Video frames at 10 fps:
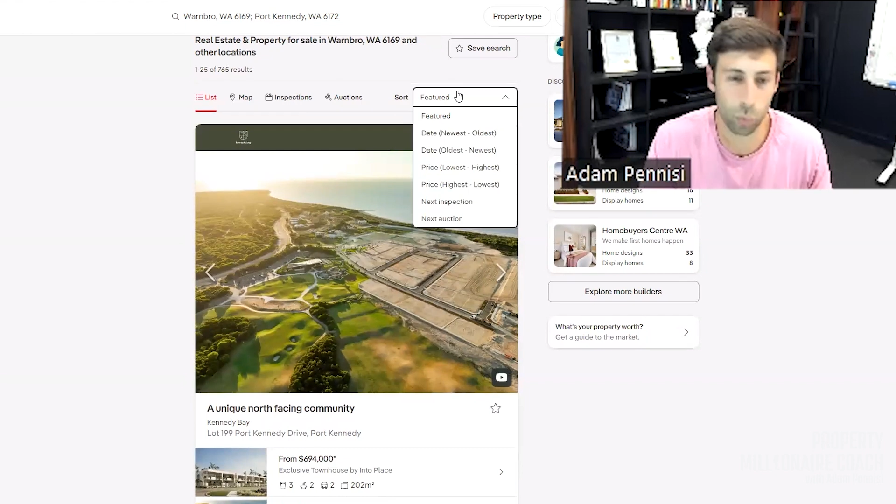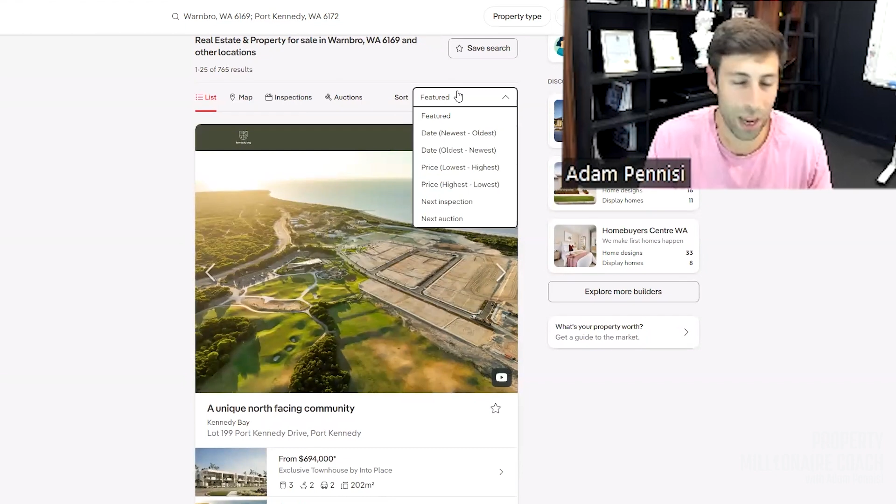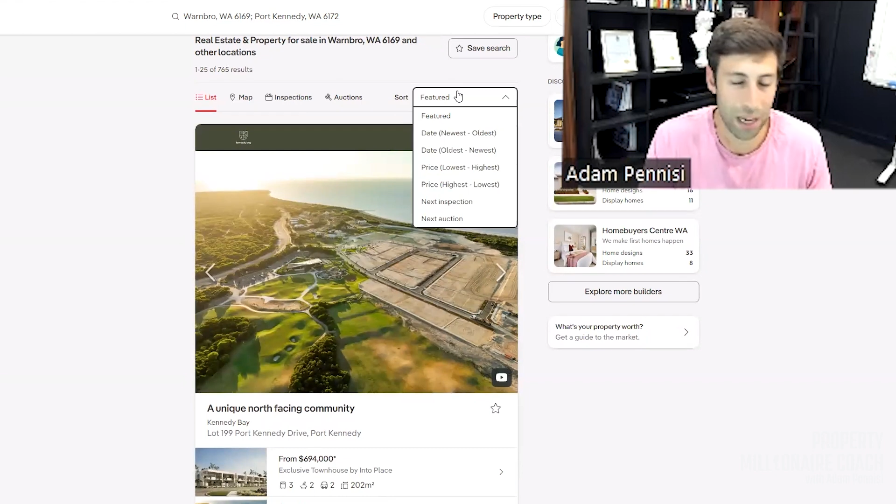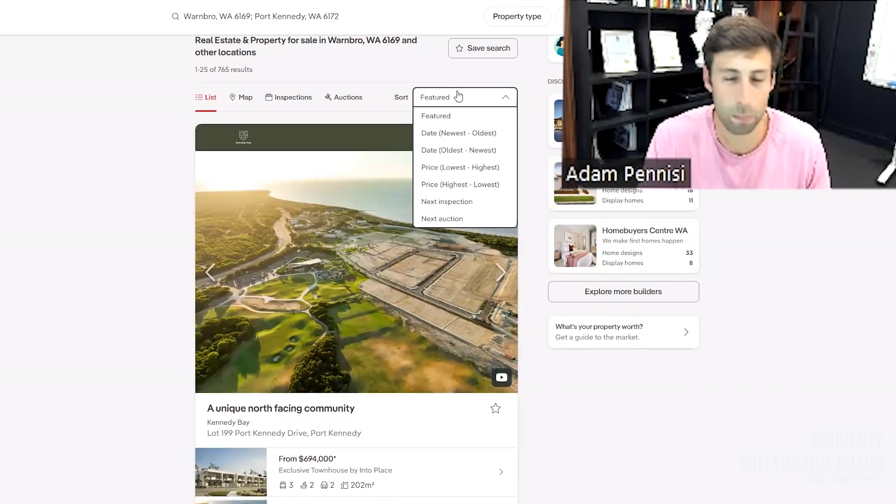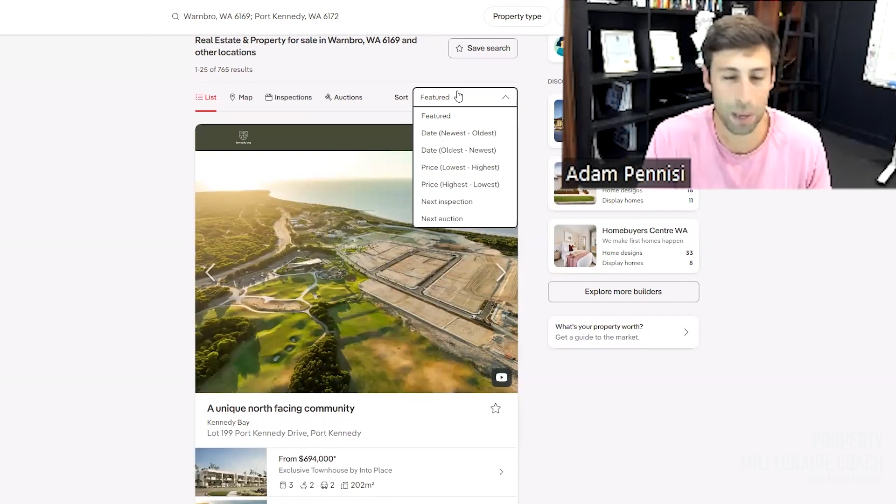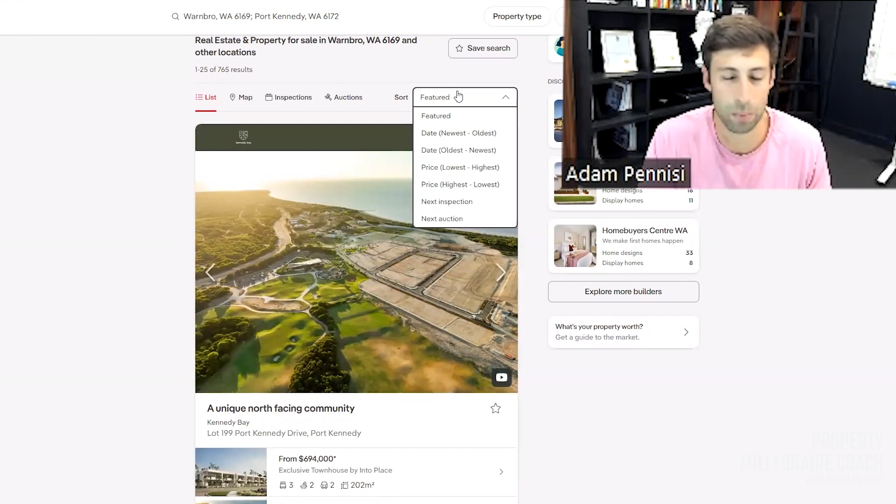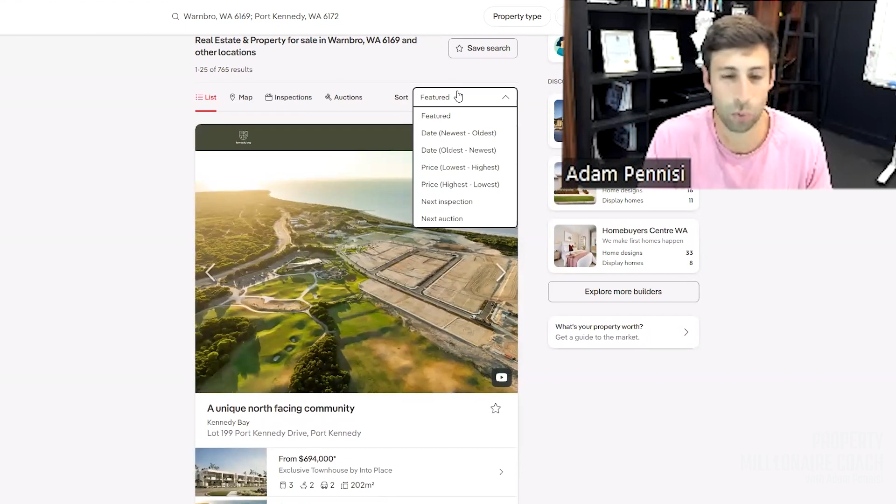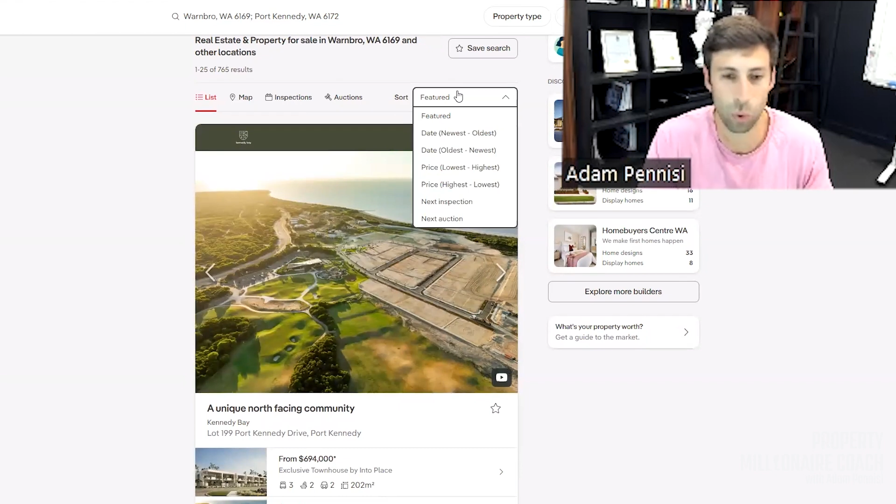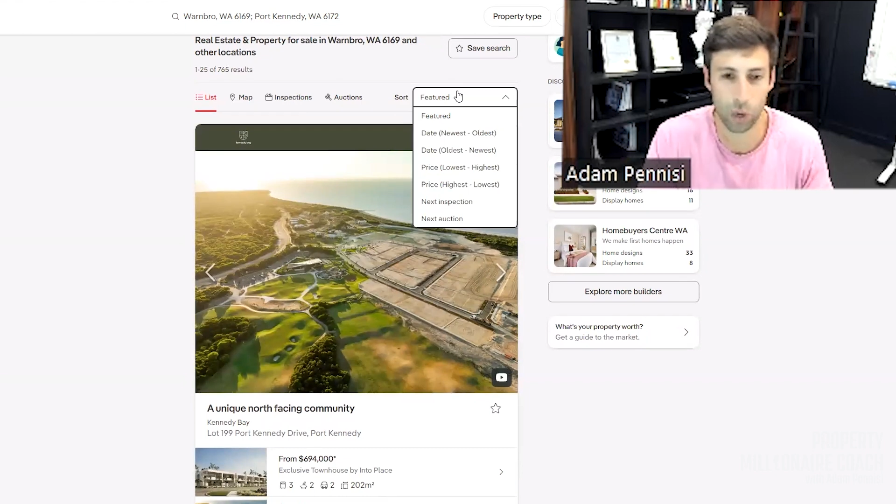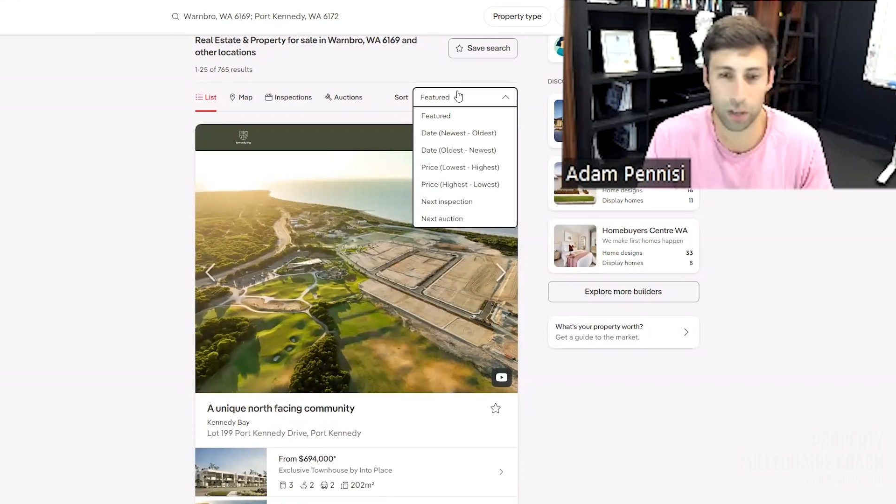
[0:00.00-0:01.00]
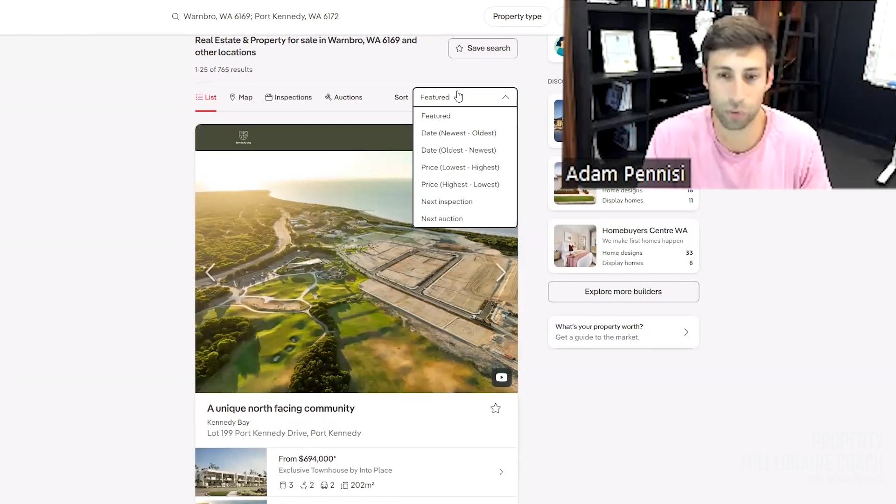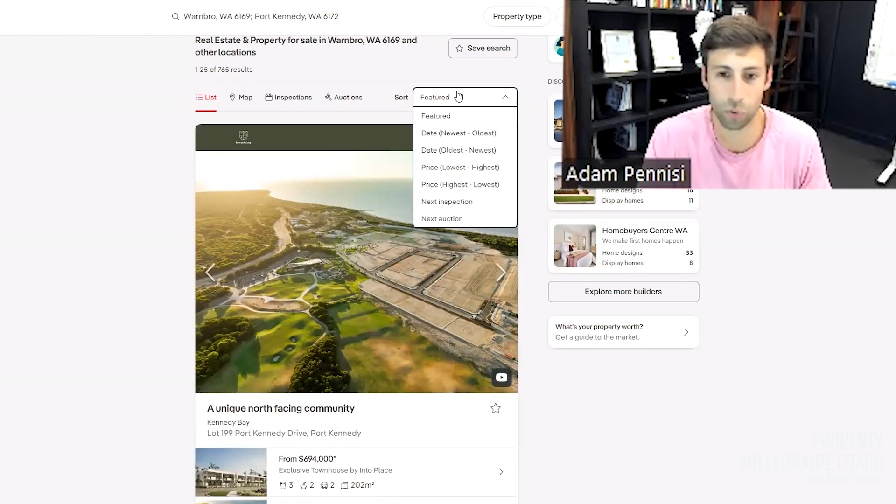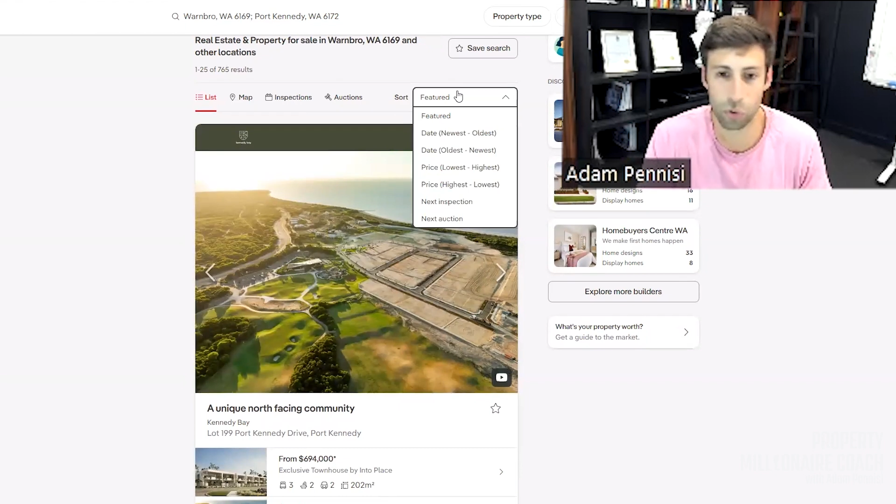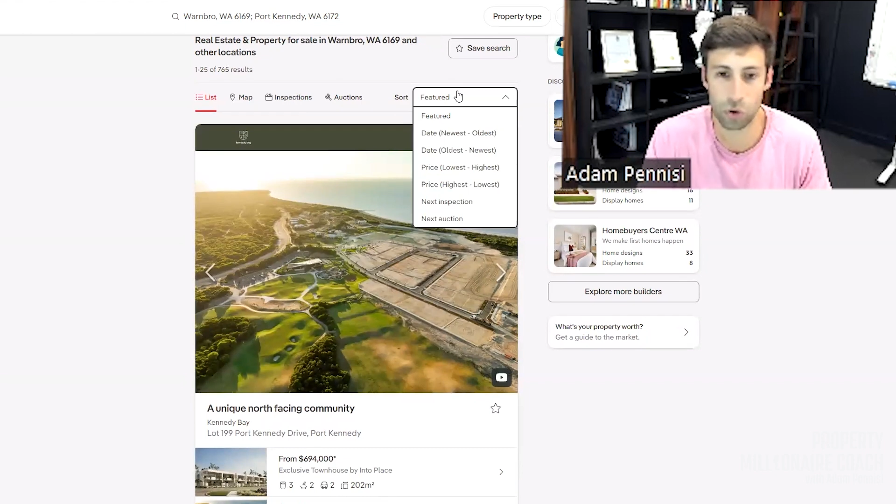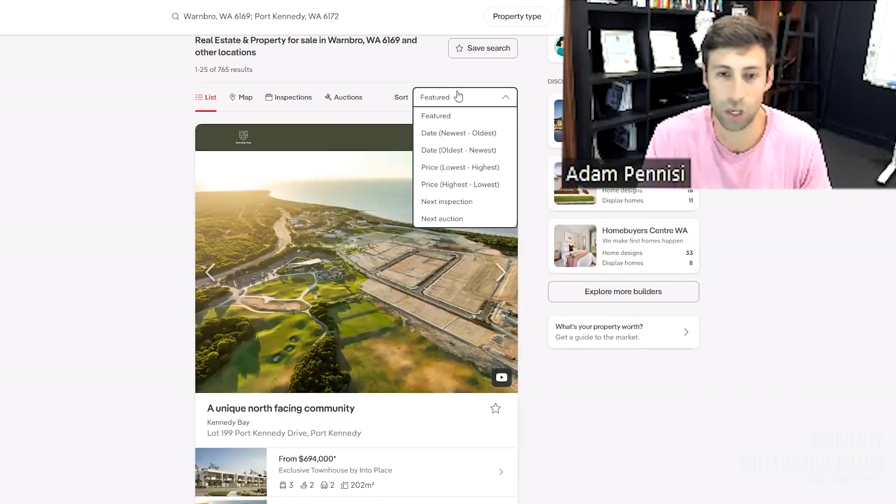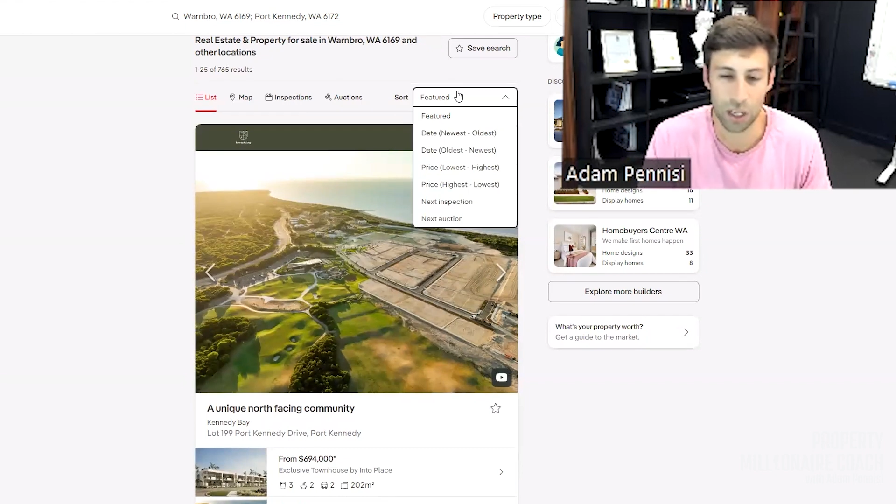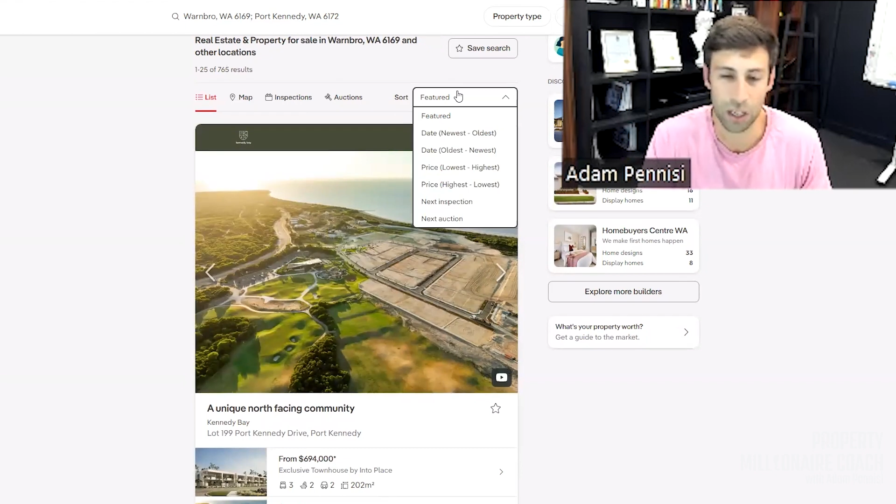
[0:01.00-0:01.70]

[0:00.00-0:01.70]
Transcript: random people walking through.